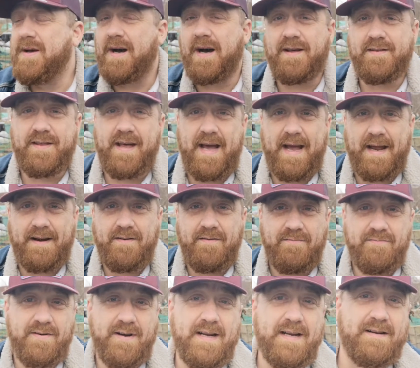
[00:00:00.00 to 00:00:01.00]
And then
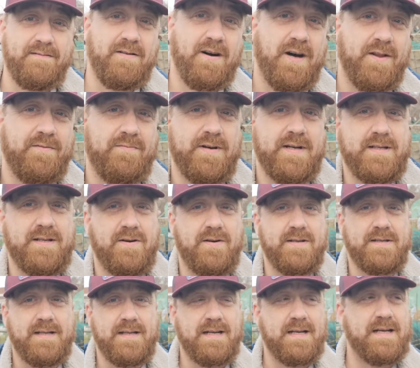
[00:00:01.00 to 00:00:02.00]
really rather
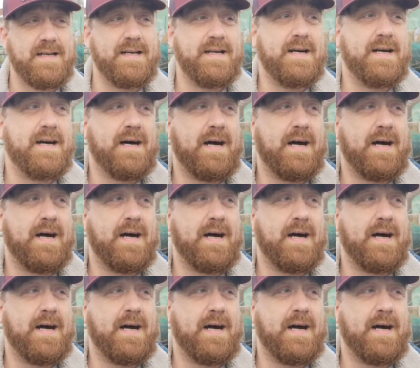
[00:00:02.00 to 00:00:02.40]
excitingly,